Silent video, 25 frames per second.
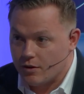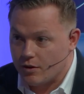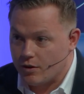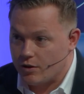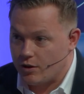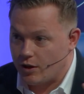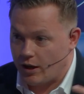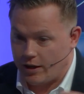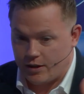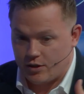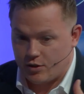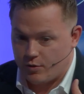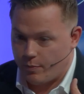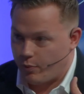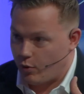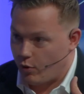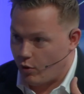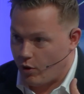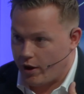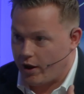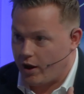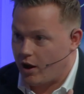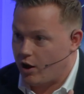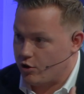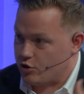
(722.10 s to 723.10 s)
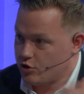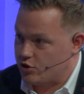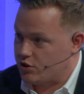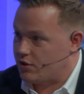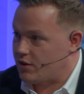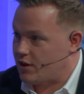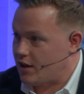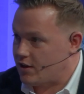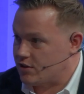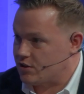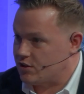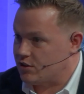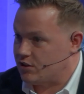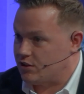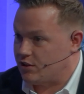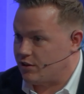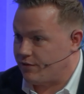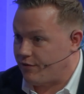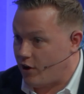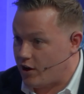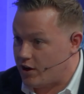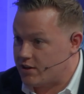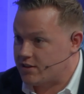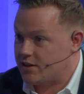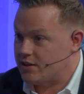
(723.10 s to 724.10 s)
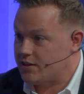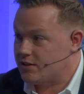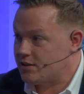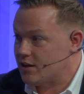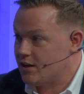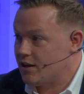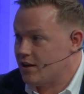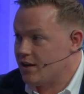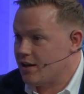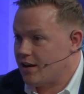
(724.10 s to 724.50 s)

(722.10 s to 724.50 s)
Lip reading: like deploying hundreds of thousands of devices.